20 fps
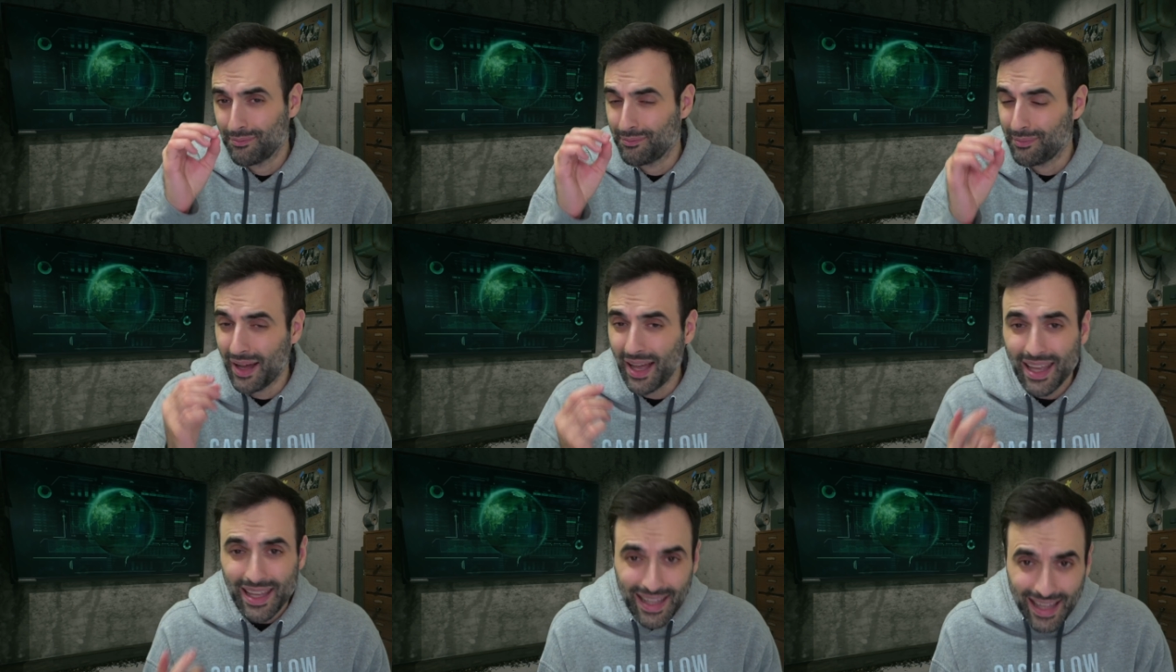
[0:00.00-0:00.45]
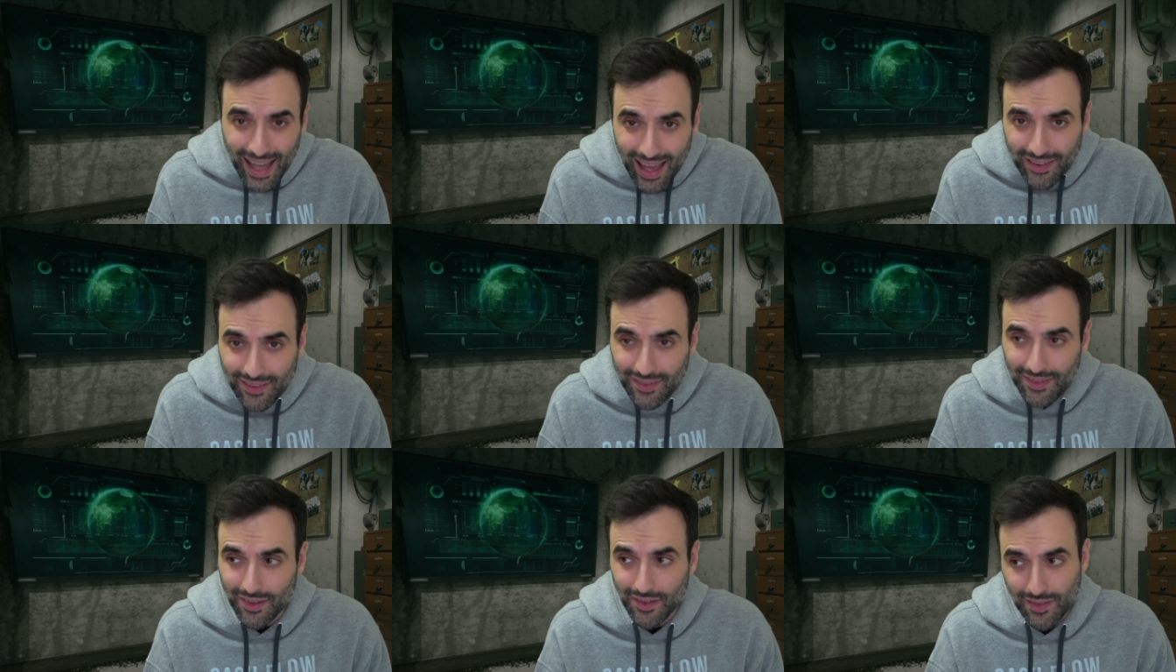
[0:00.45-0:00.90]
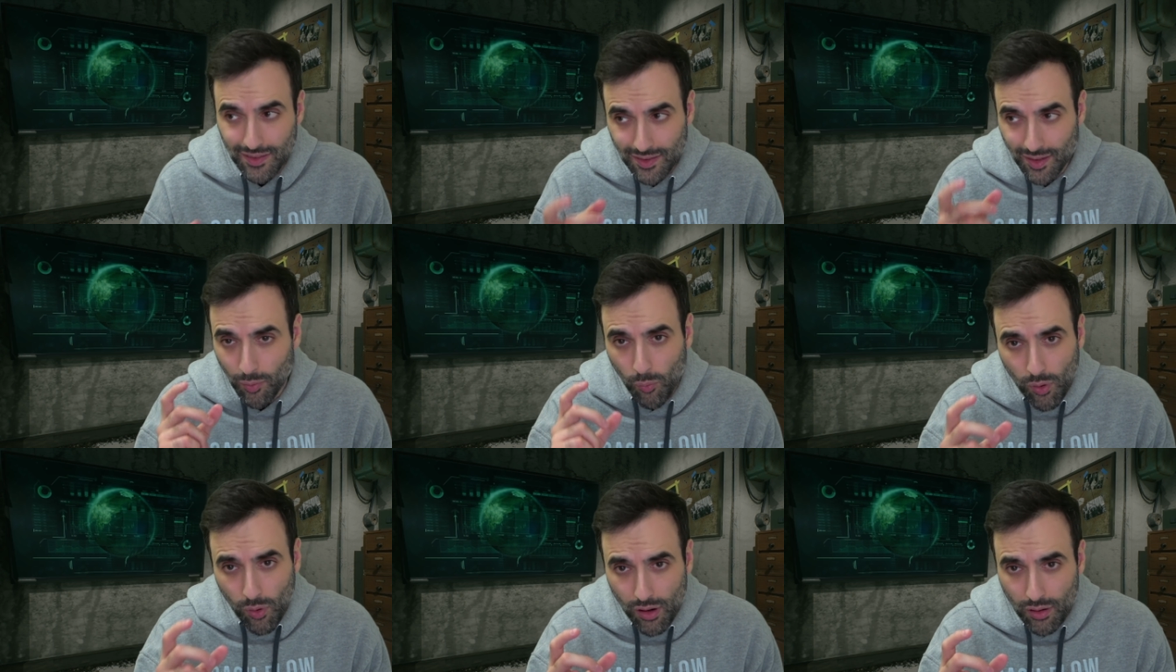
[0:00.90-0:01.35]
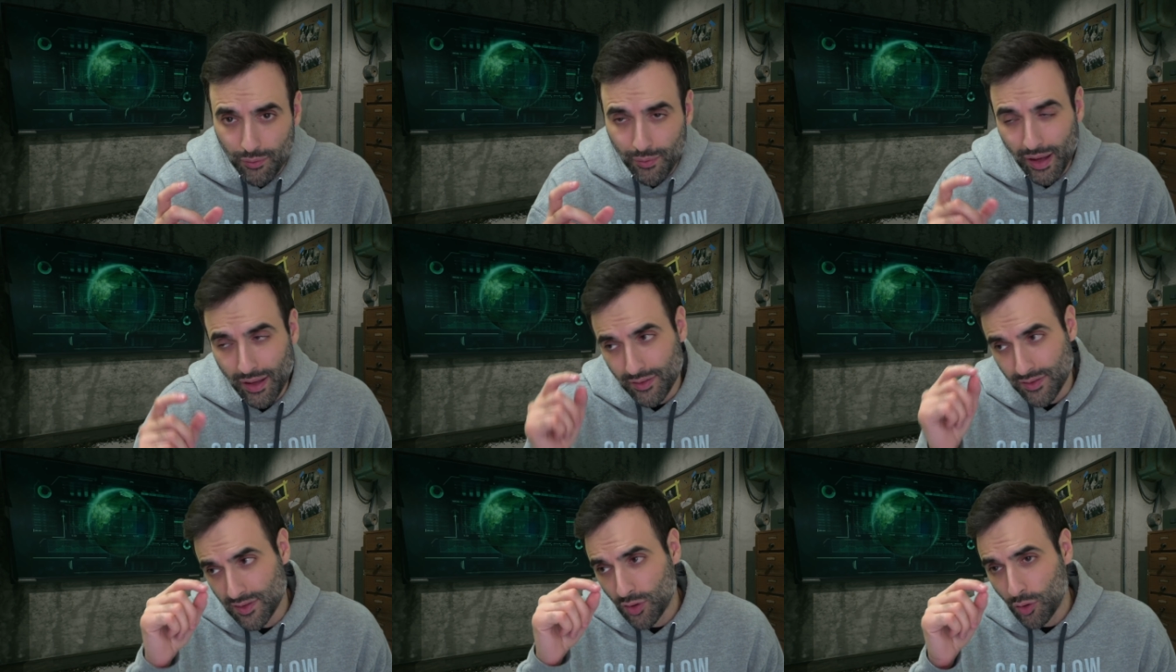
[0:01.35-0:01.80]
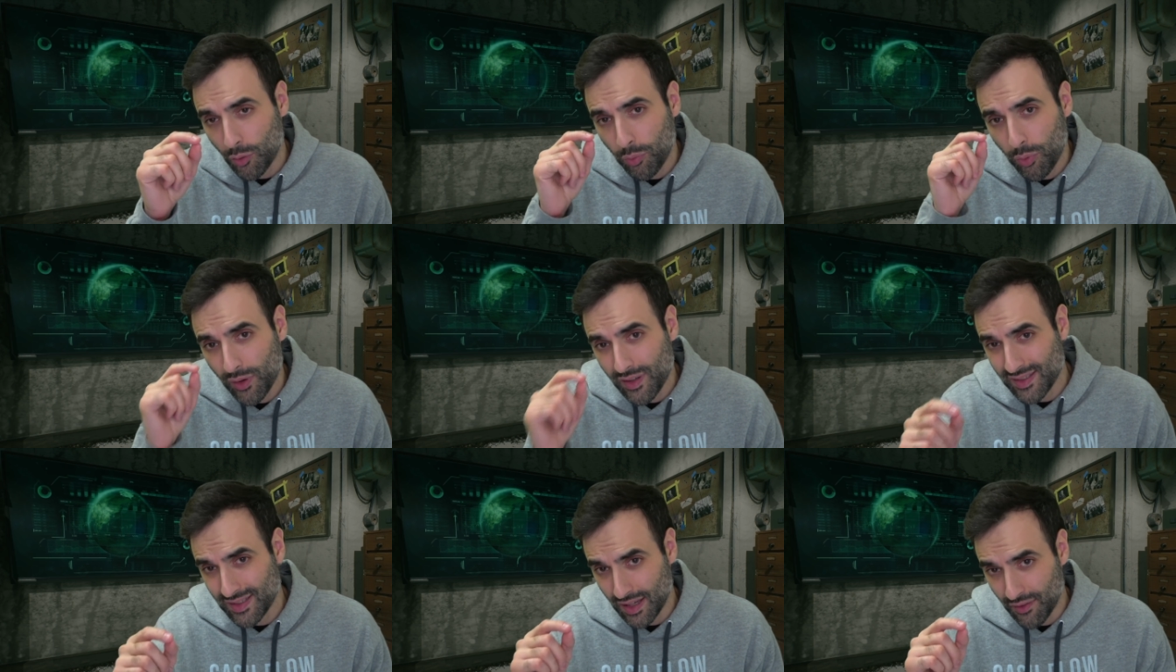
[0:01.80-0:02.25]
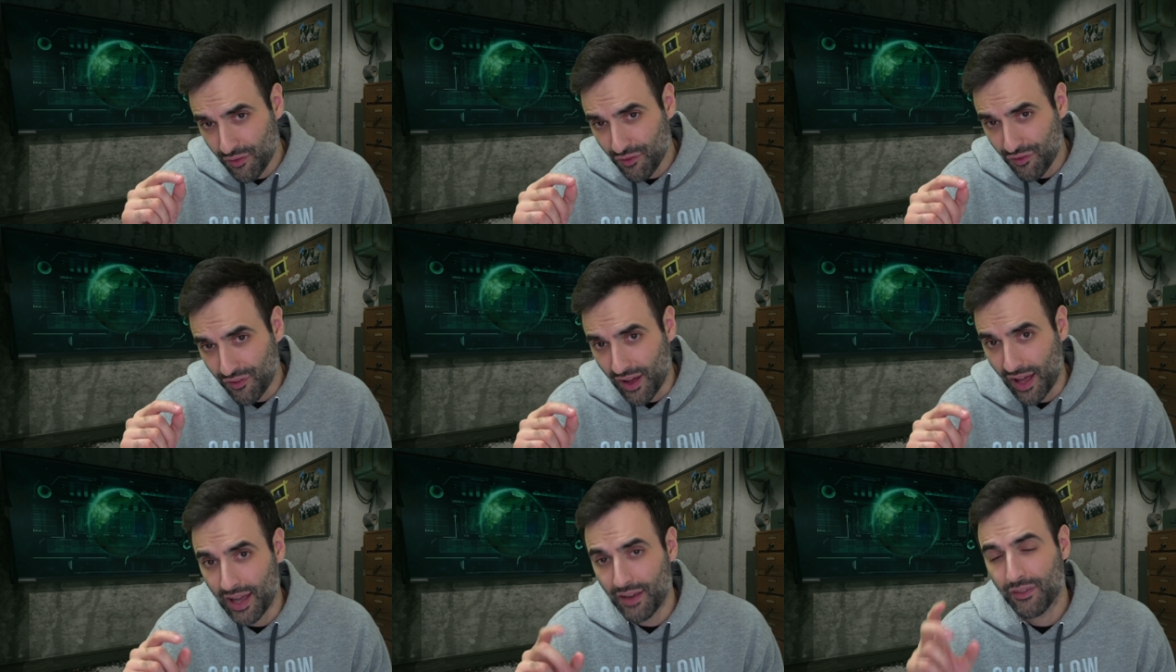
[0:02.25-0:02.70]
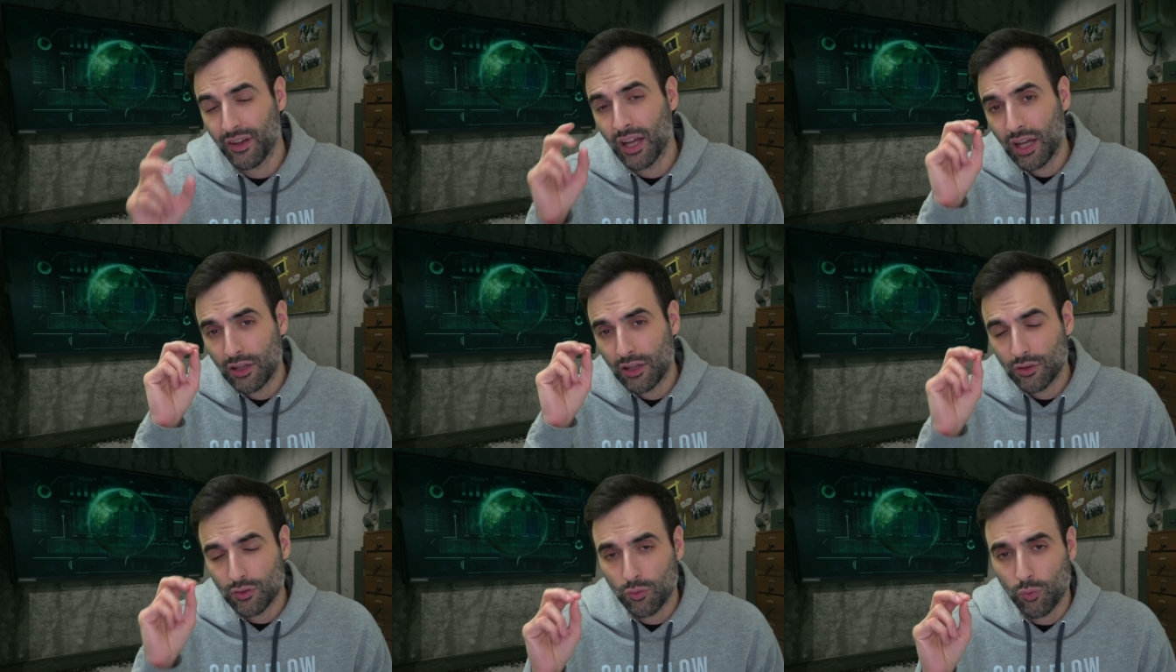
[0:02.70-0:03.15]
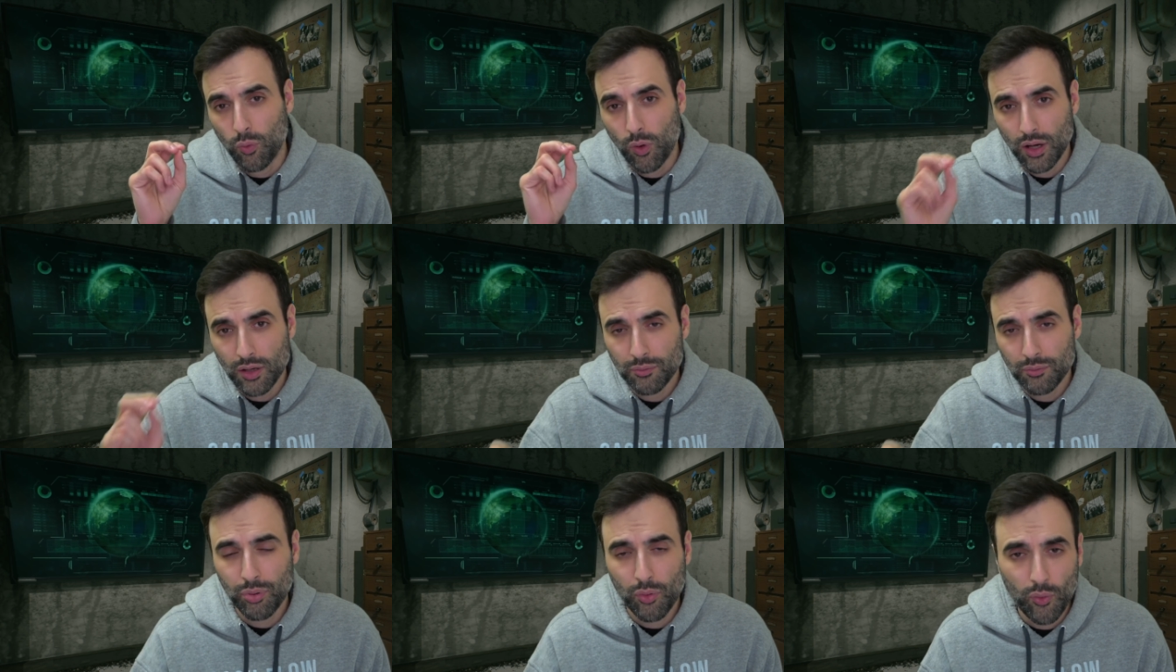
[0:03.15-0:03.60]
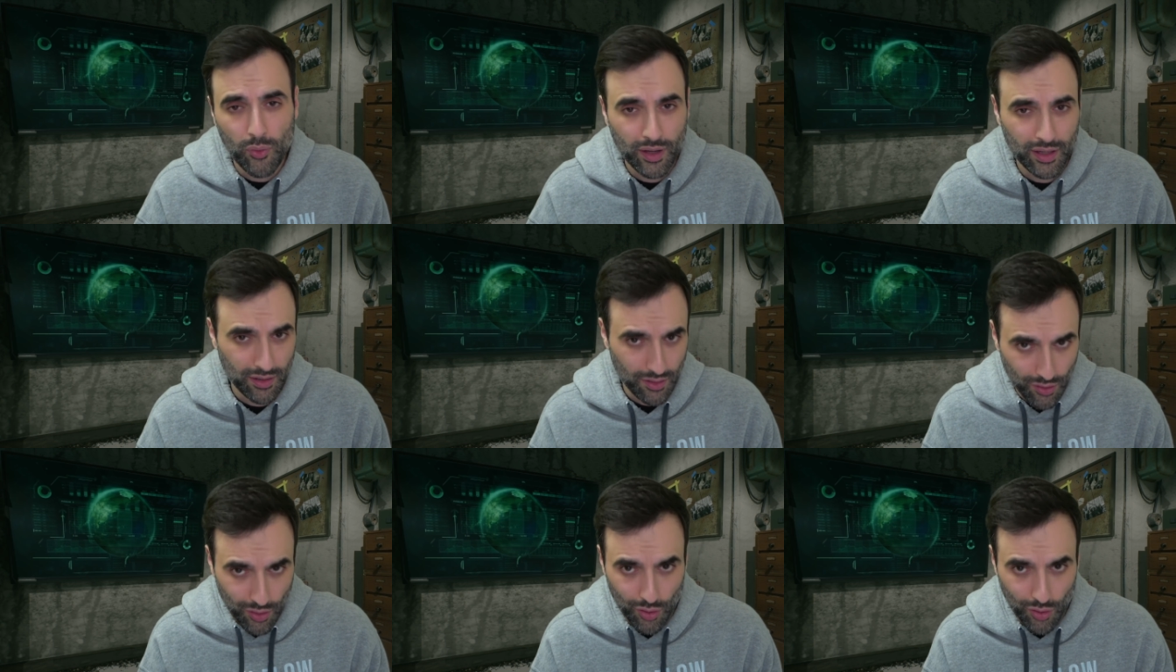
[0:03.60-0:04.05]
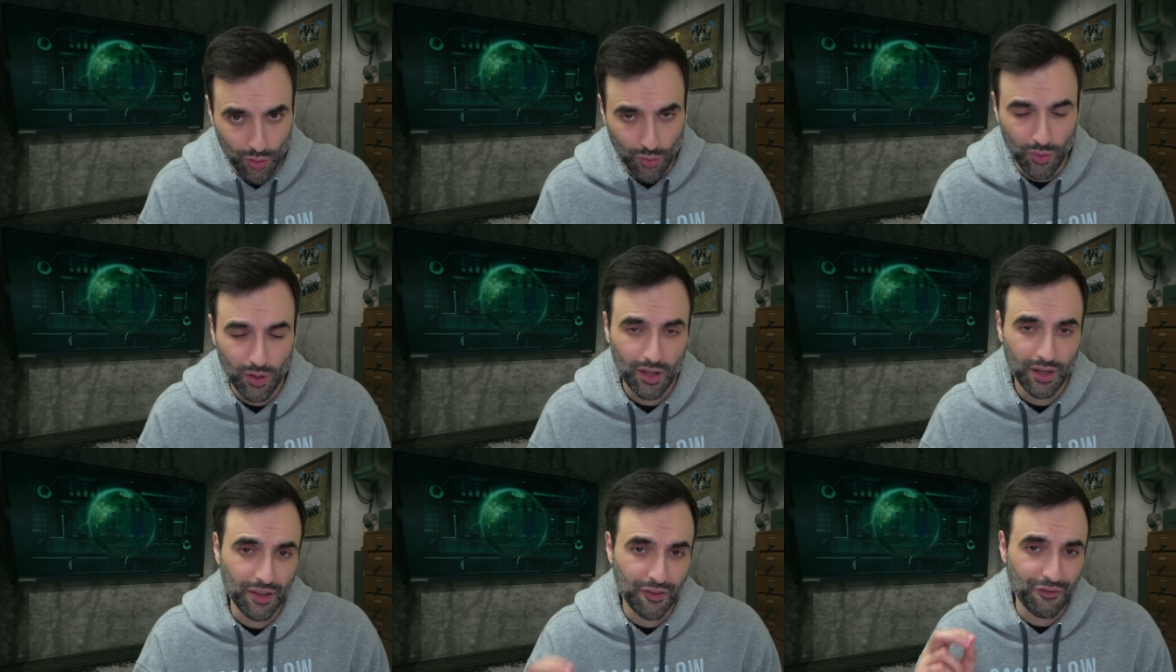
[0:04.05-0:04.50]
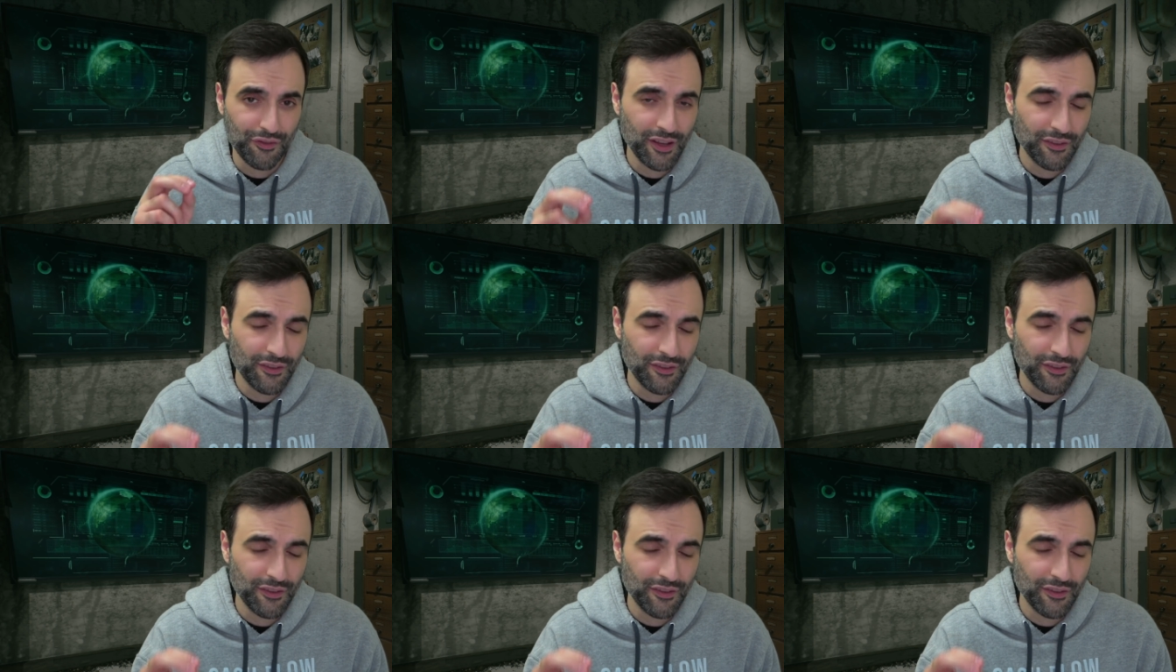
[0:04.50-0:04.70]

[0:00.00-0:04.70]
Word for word: My guess is somewhere around 0.75 to 1.0 on the